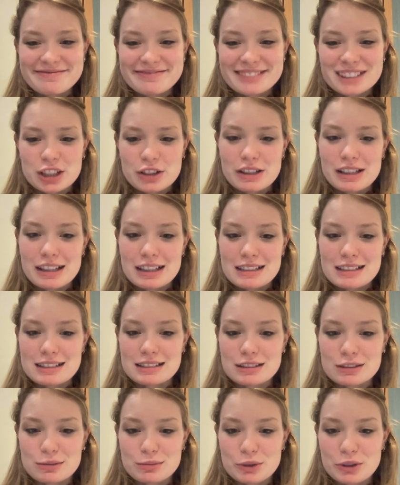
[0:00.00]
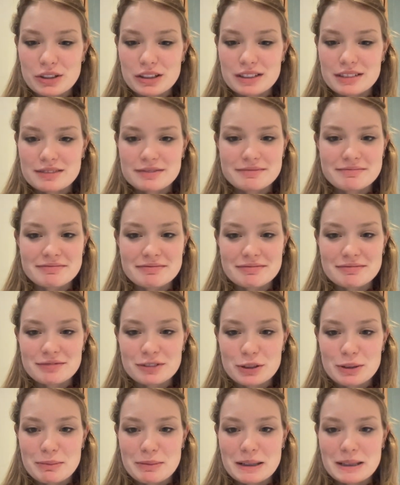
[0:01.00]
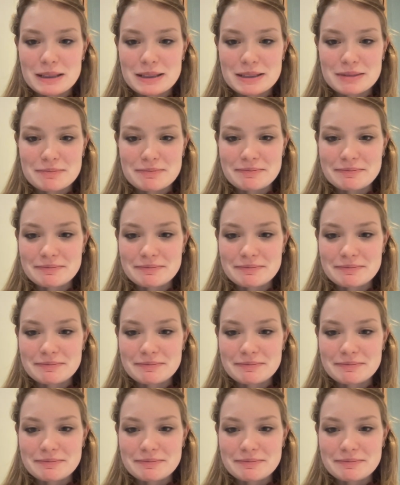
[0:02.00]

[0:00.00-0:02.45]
Sorry, that's a little more than 3 minutes.